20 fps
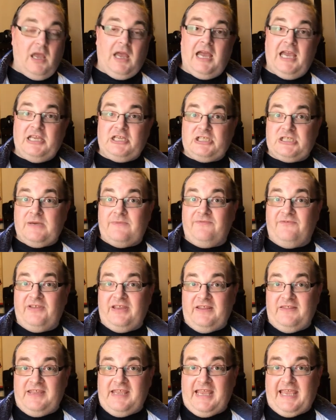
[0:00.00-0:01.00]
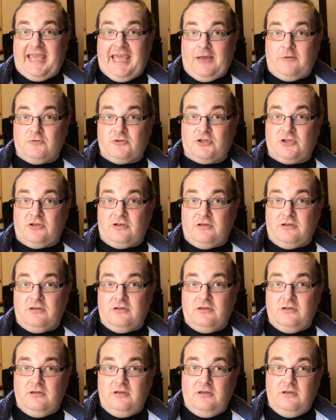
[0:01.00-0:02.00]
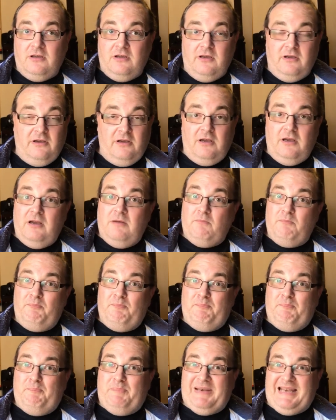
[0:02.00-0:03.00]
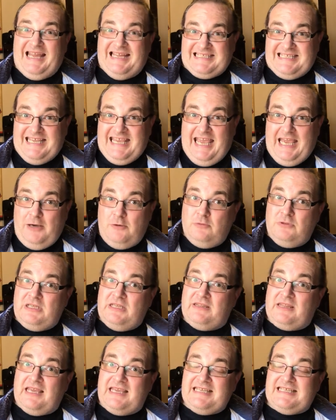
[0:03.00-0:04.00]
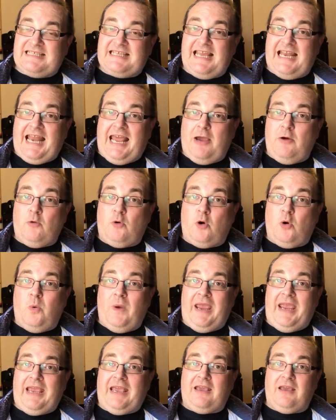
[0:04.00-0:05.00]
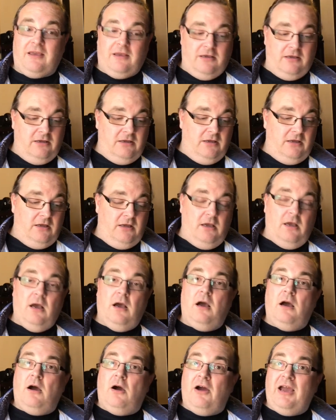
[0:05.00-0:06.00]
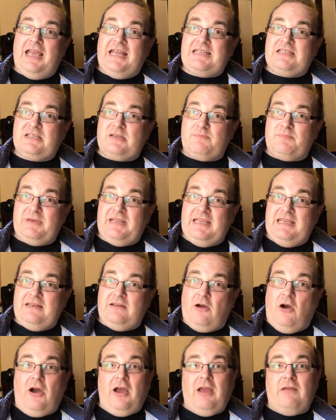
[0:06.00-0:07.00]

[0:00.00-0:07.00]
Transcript: HMV The Accountant. Bloody hell, did they sell out quick. I had to bleed.